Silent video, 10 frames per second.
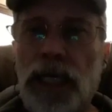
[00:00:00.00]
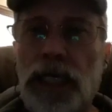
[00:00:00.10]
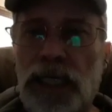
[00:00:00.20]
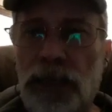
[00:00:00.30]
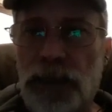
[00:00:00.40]

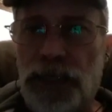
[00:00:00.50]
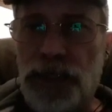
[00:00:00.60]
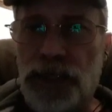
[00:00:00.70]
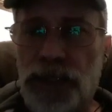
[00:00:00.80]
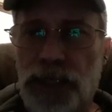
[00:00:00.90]

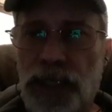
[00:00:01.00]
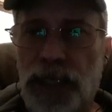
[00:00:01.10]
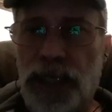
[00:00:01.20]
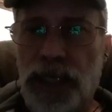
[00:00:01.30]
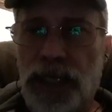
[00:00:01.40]
limits,
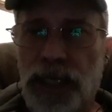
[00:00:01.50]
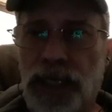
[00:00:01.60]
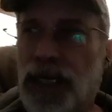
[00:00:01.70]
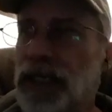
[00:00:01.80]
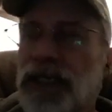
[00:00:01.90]

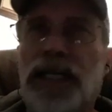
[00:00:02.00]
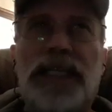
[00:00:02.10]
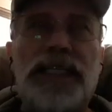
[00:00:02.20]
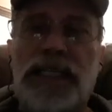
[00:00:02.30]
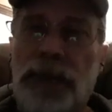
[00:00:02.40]

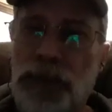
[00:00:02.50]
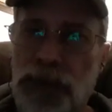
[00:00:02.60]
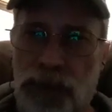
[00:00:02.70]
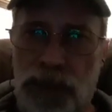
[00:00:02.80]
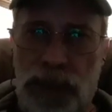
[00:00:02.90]

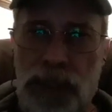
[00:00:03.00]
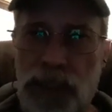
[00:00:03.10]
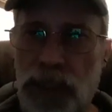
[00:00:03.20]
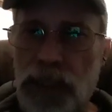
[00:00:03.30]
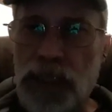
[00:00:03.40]
acceptable
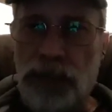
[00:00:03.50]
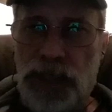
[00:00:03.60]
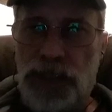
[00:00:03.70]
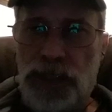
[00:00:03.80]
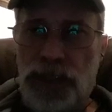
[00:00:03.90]

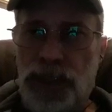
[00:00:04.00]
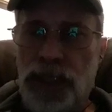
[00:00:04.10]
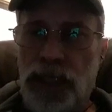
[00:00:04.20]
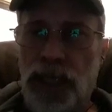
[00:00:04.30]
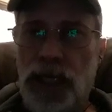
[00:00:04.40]
limits.
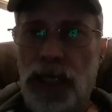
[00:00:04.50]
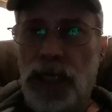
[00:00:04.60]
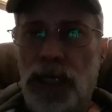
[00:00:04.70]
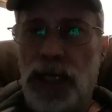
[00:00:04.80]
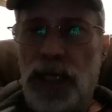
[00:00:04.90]

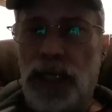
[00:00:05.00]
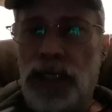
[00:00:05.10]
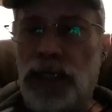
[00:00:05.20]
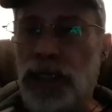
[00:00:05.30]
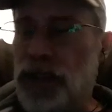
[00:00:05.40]

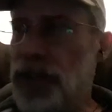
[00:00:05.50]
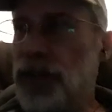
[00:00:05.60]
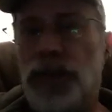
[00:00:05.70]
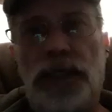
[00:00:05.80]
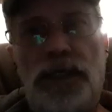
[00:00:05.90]
It's
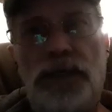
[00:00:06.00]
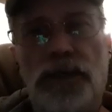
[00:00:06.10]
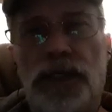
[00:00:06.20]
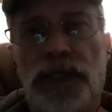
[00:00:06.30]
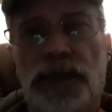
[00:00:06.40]
used in the
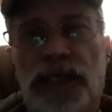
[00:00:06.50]
nuclear